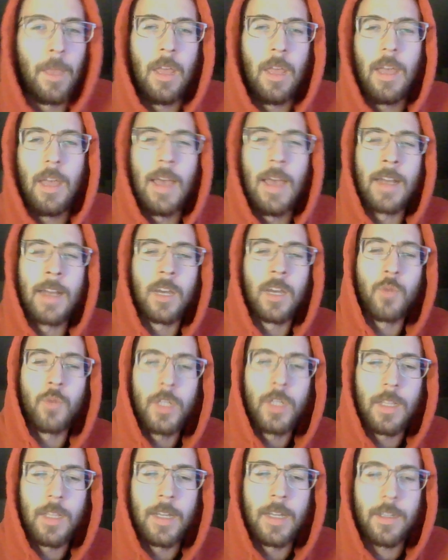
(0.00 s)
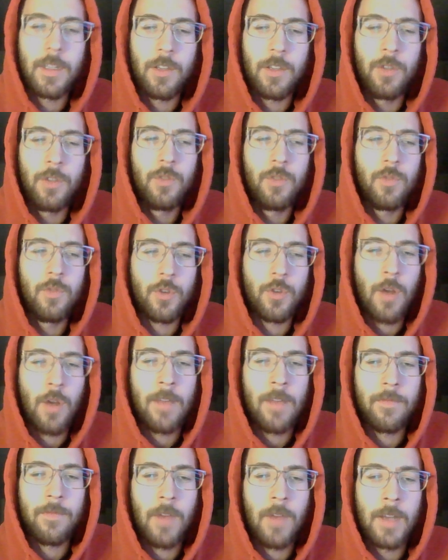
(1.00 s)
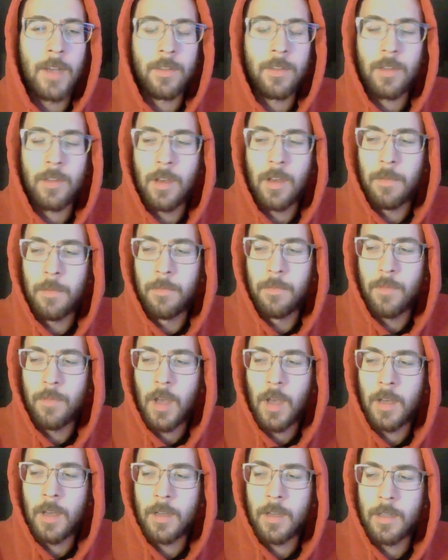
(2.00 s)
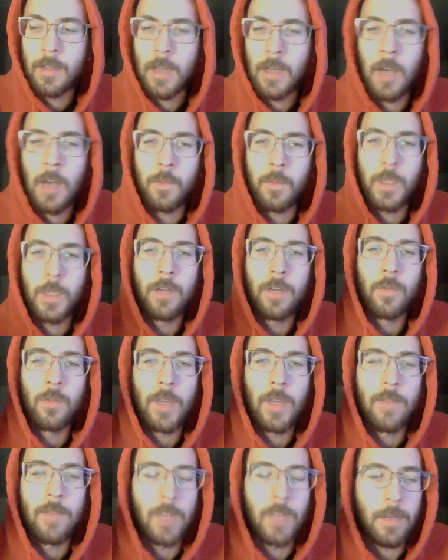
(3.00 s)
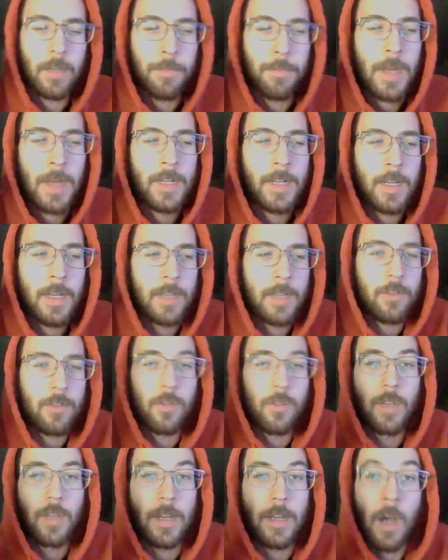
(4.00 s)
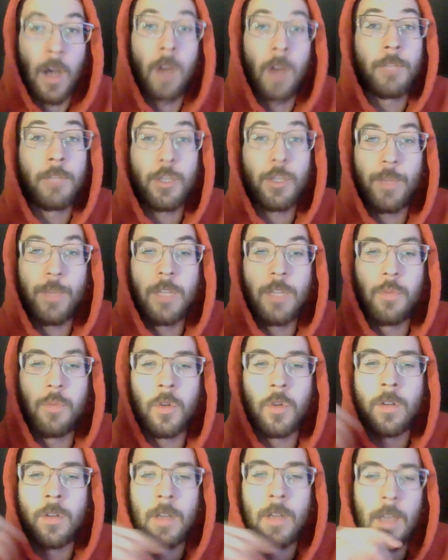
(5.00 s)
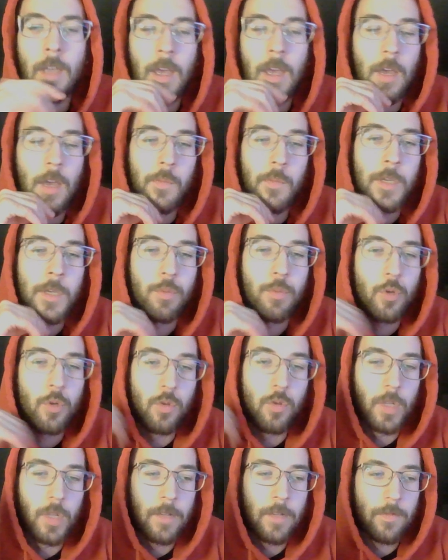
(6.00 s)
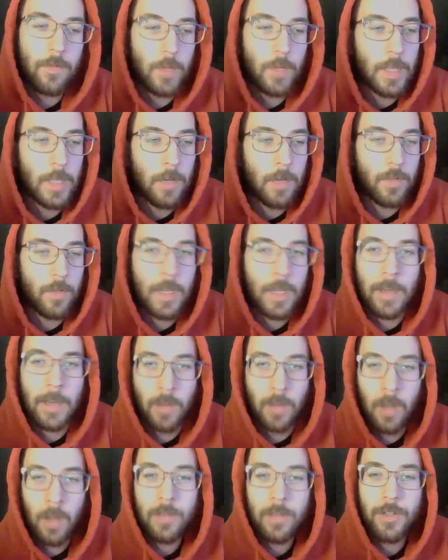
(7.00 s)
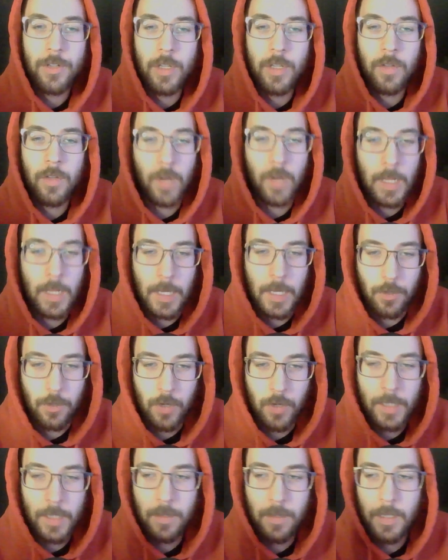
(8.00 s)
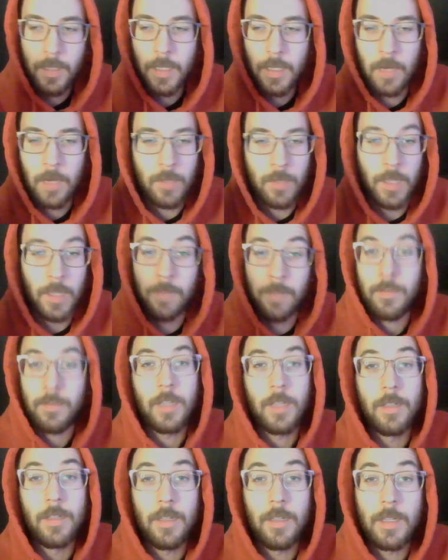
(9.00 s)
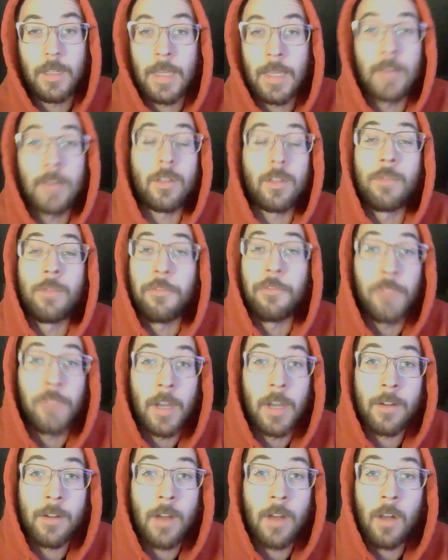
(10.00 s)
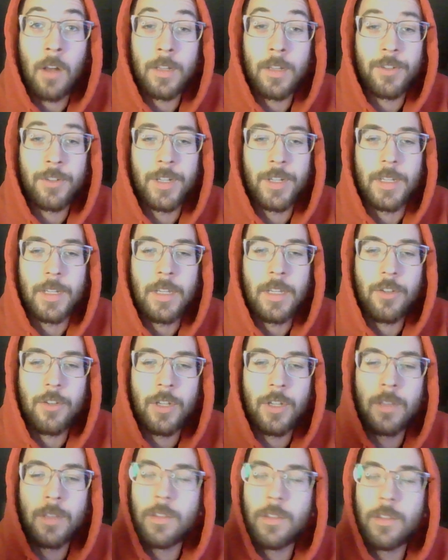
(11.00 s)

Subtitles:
And I would like to try and find some, up here we have like Mennonites or like Amish people who live without technology or electricity. I would love to get some of their knowledge and teachings.